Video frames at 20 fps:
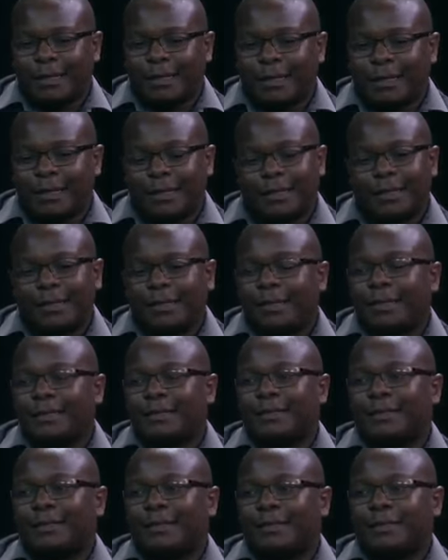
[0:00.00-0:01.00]
they are
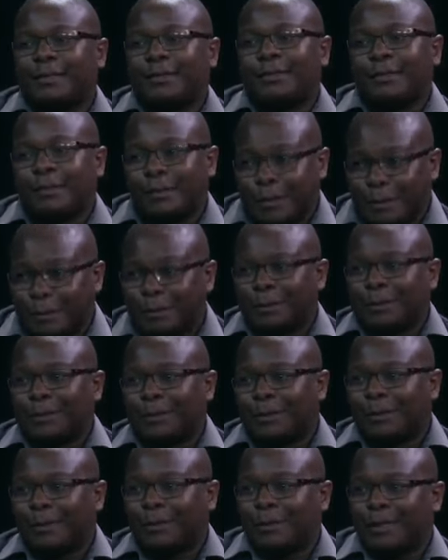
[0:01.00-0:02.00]
still good
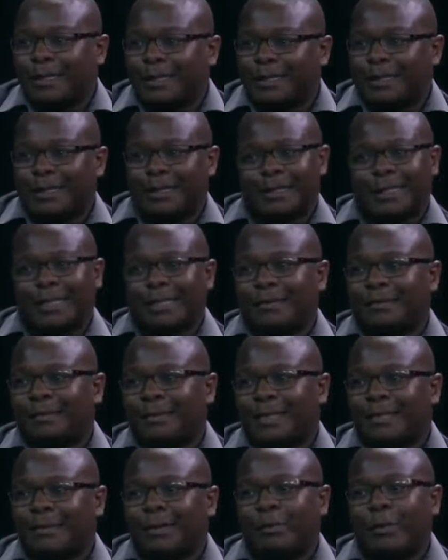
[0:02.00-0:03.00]
to go,
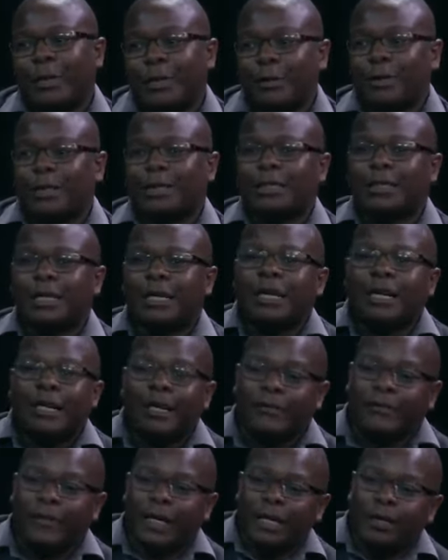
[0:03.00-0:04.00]
because
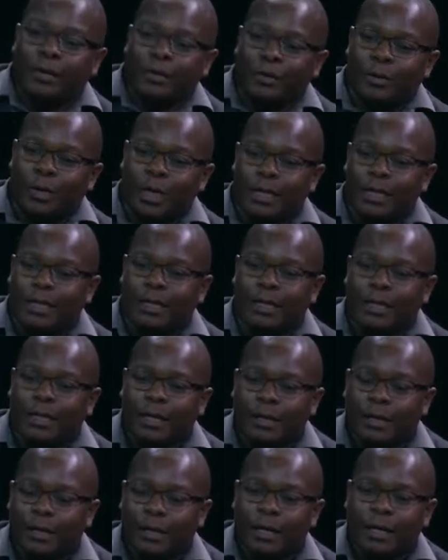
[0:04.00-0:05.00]
if I look at
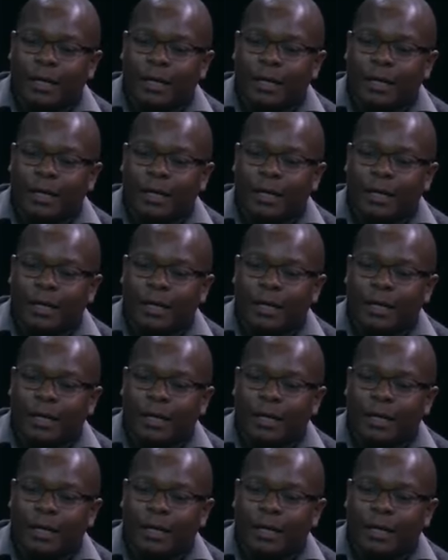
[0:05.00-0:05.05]
the